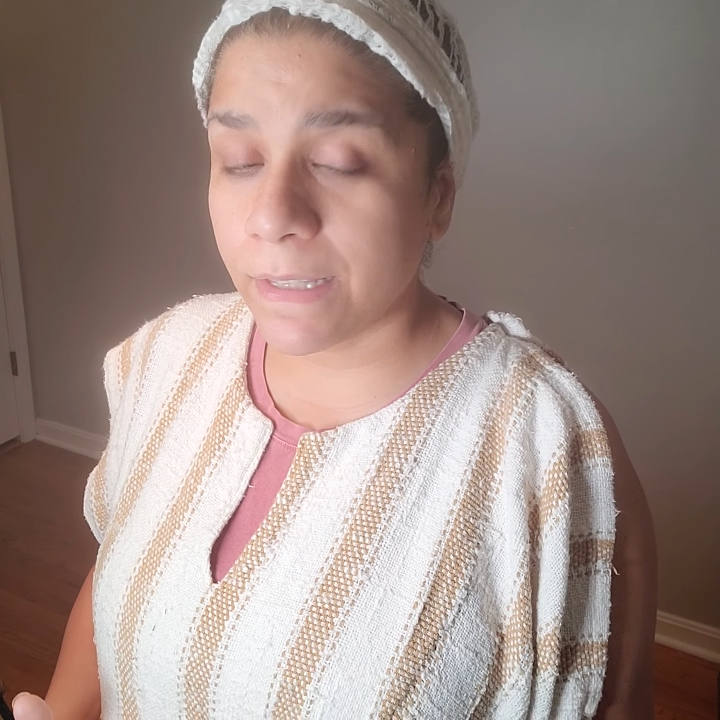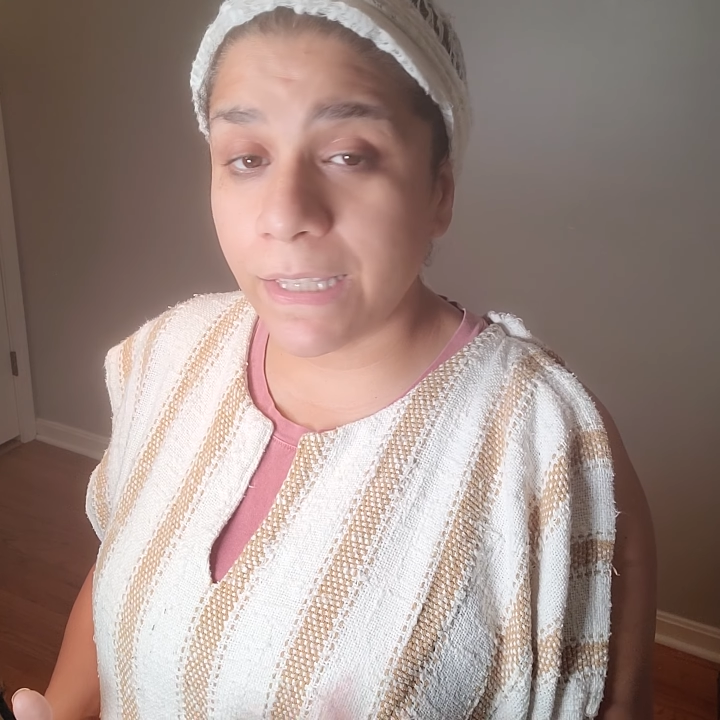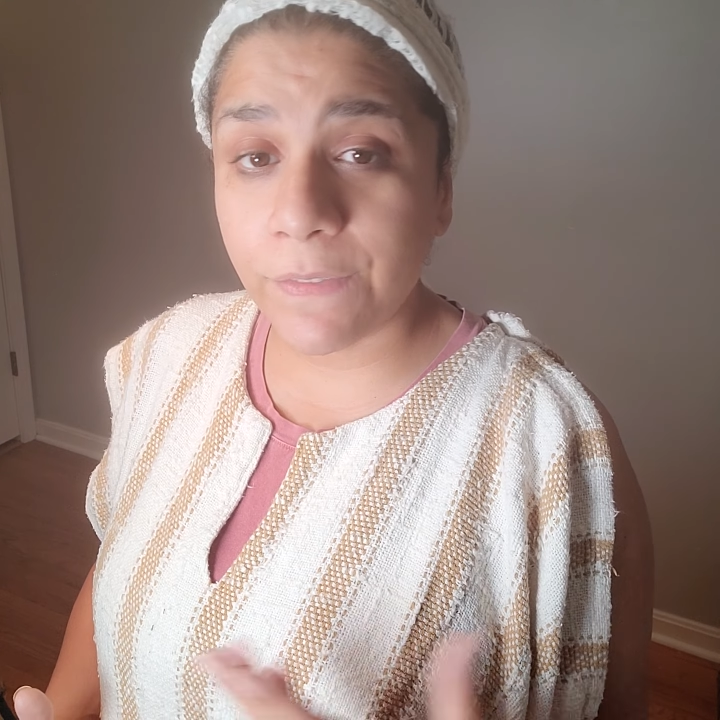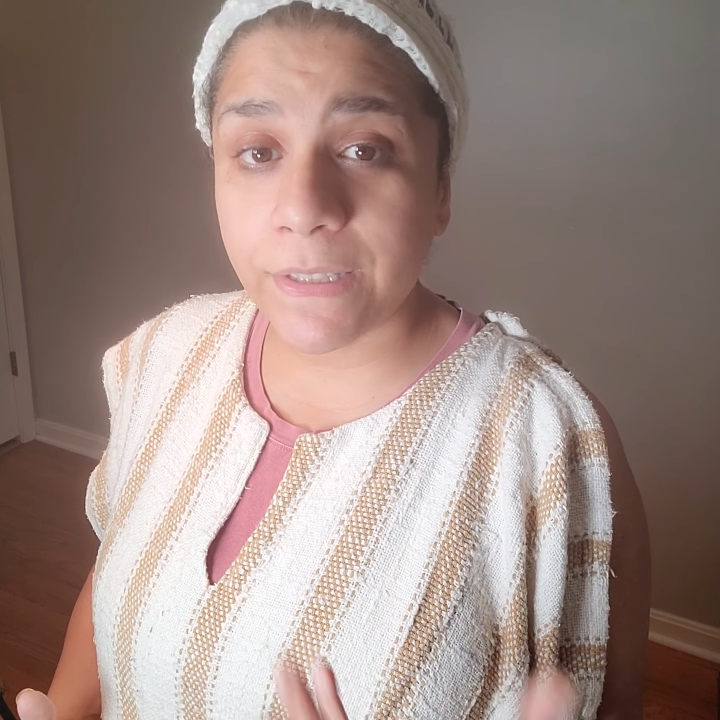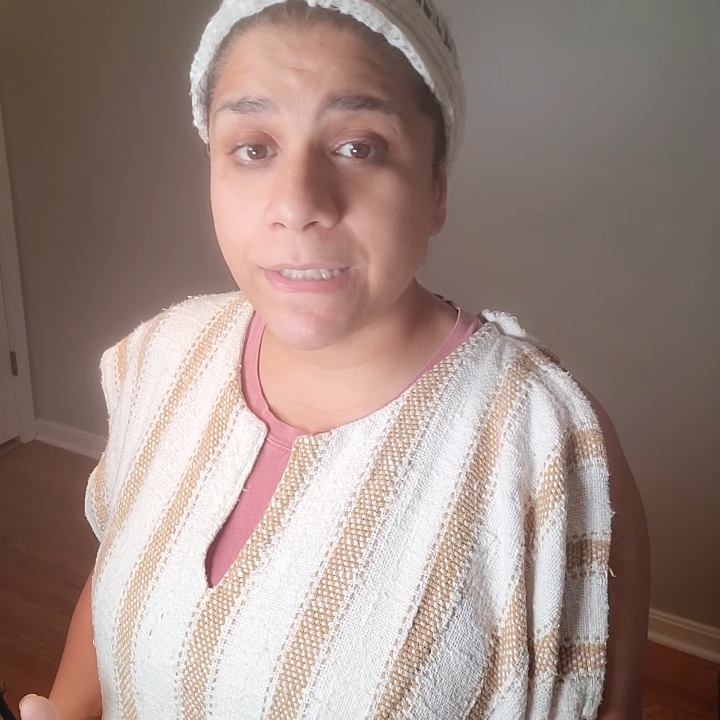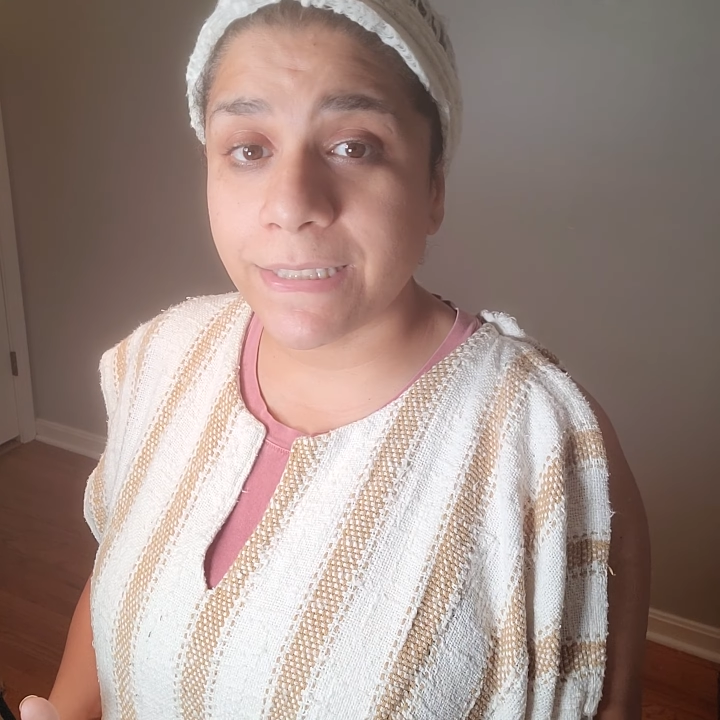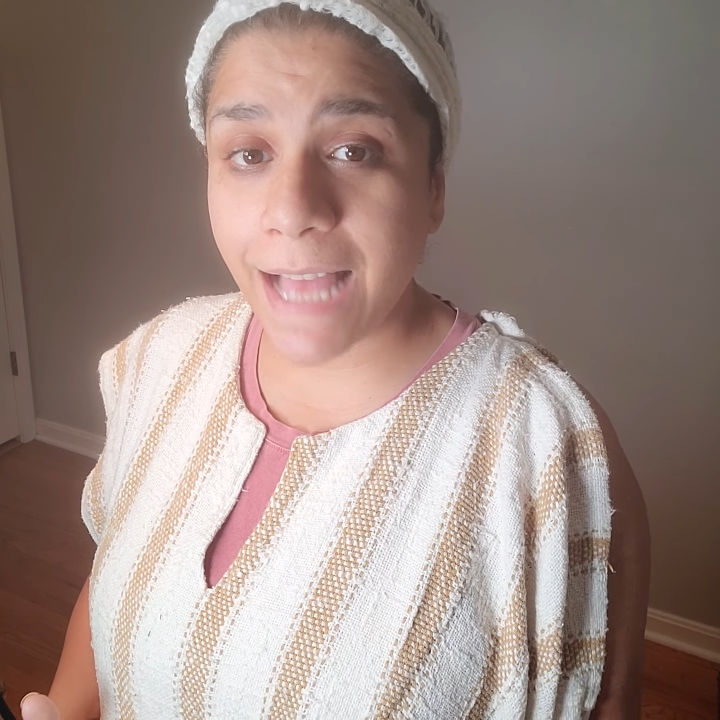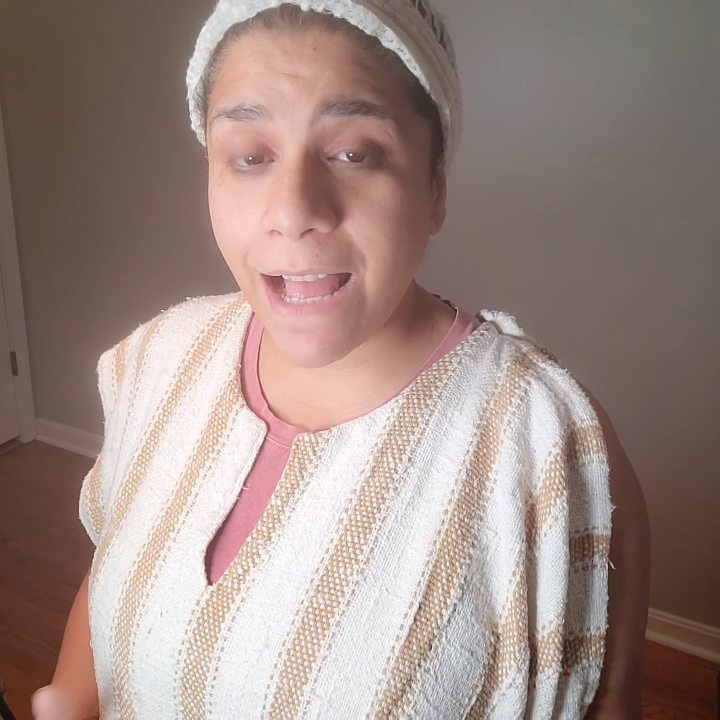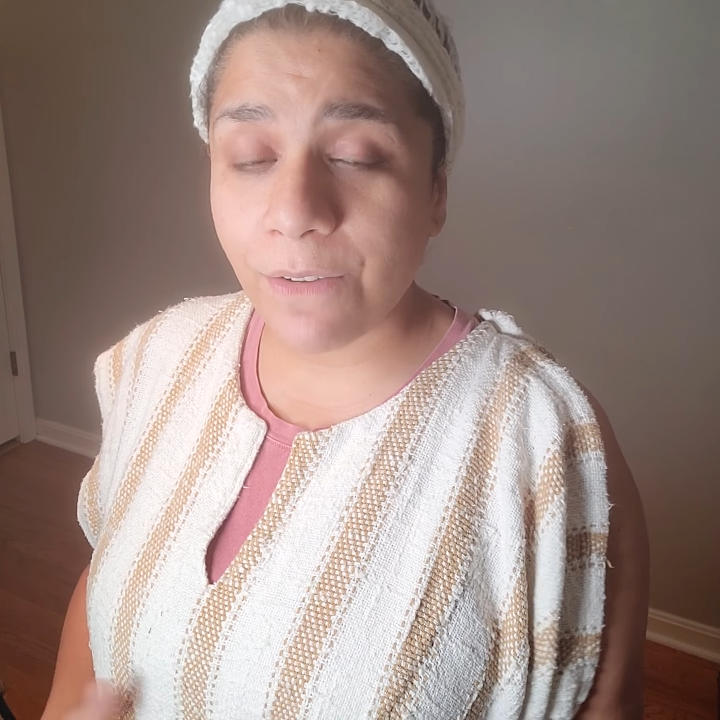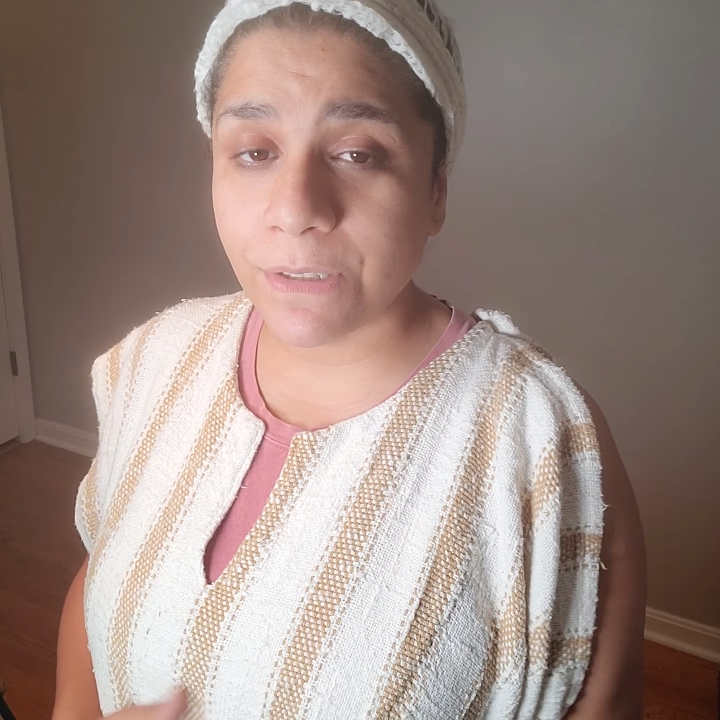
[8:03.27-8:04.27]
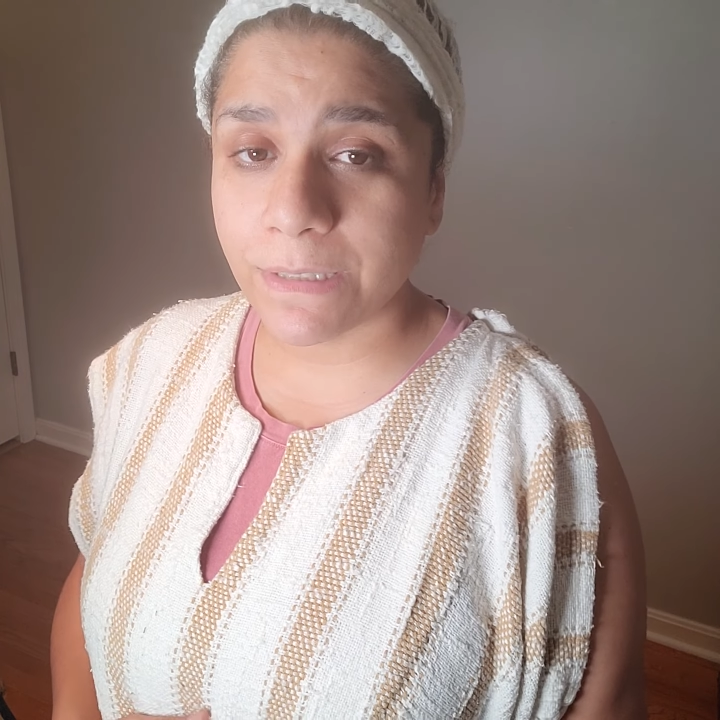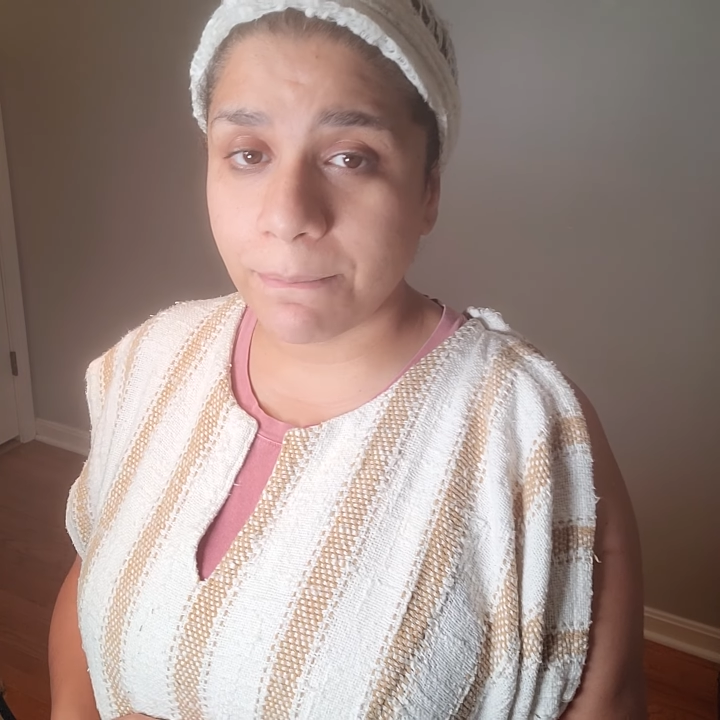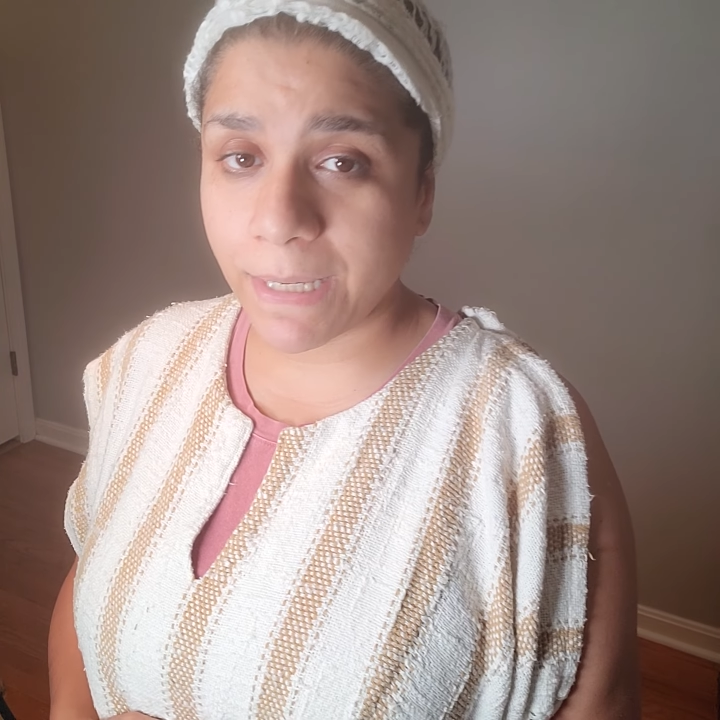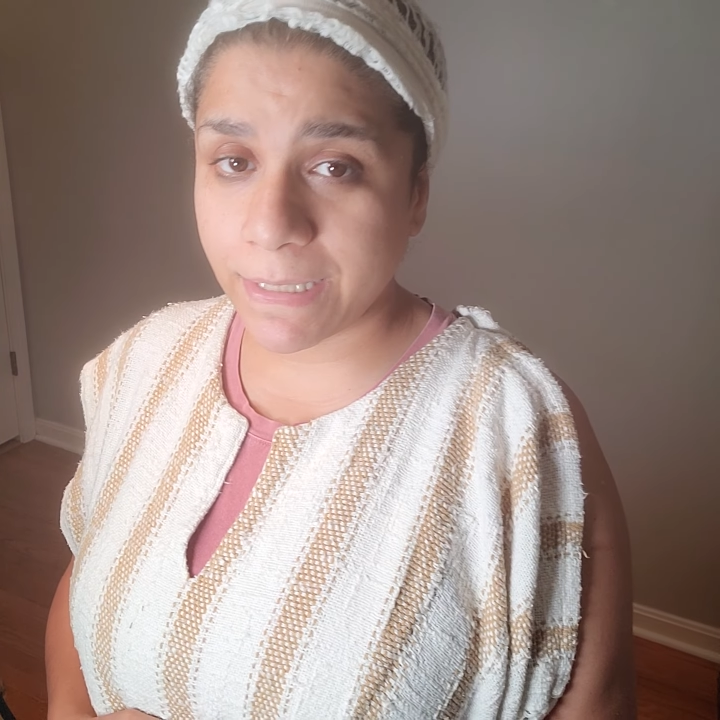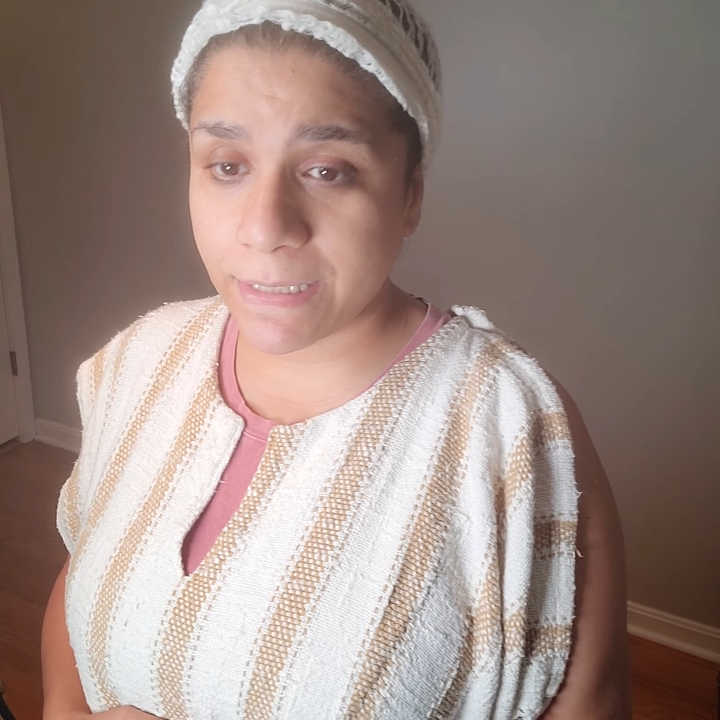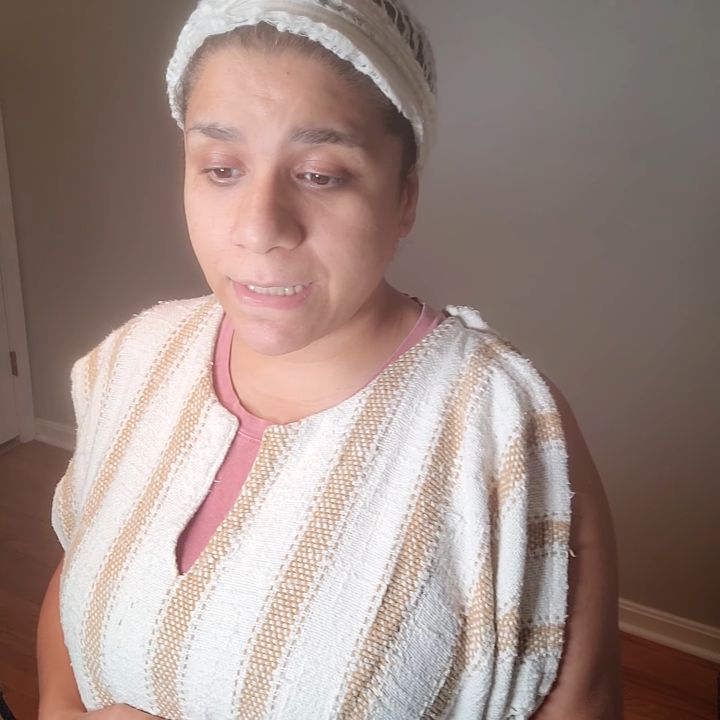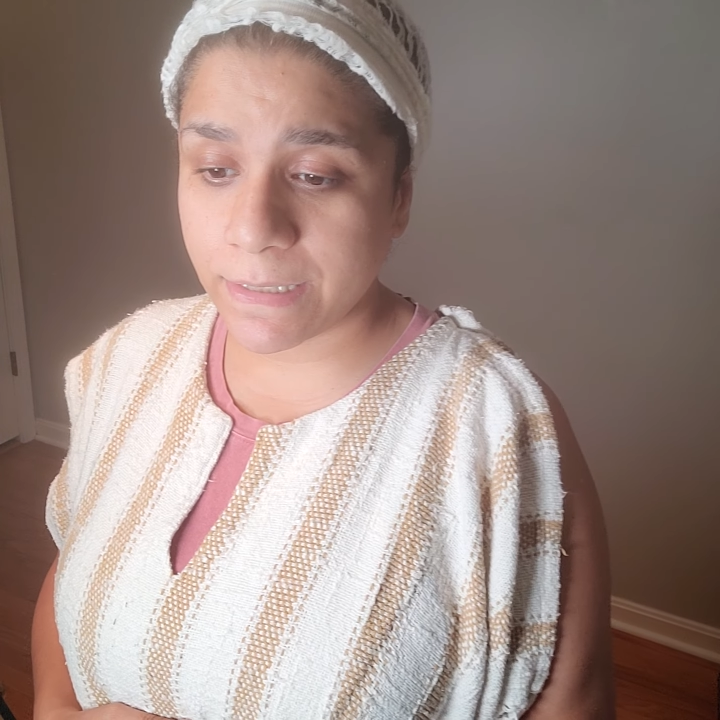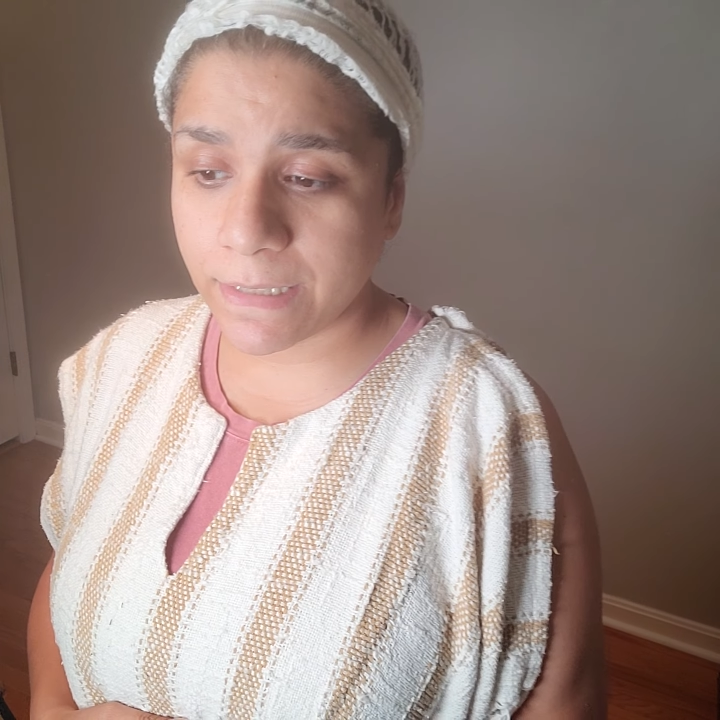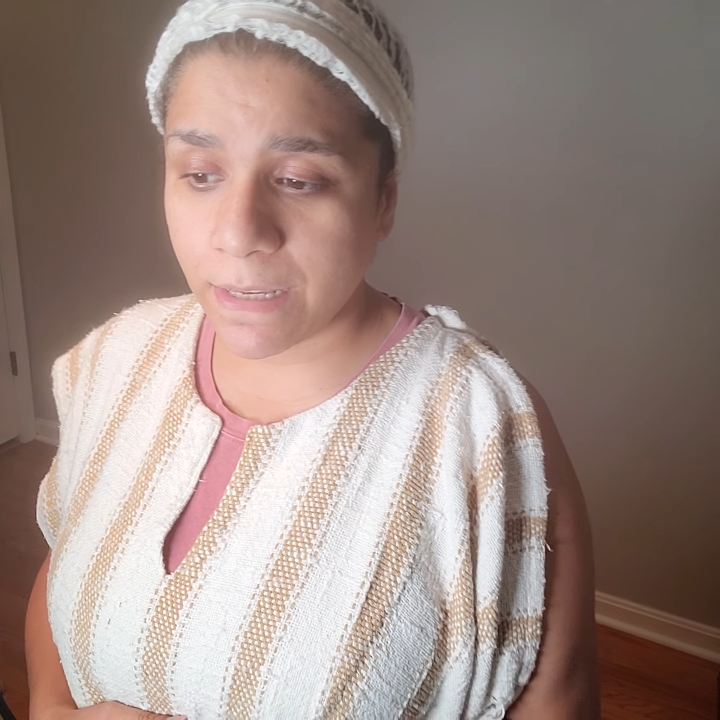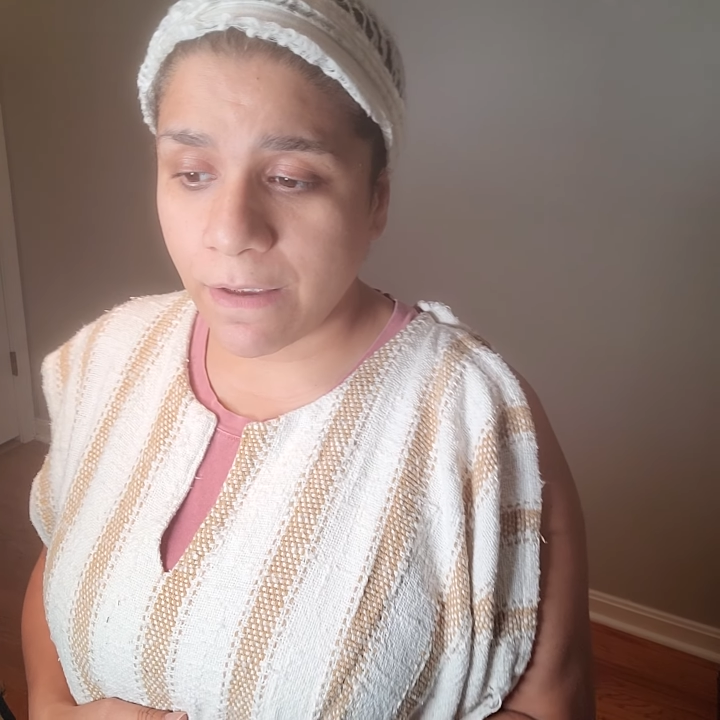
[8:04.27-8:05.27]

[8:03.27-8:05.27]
even the sounds make sense.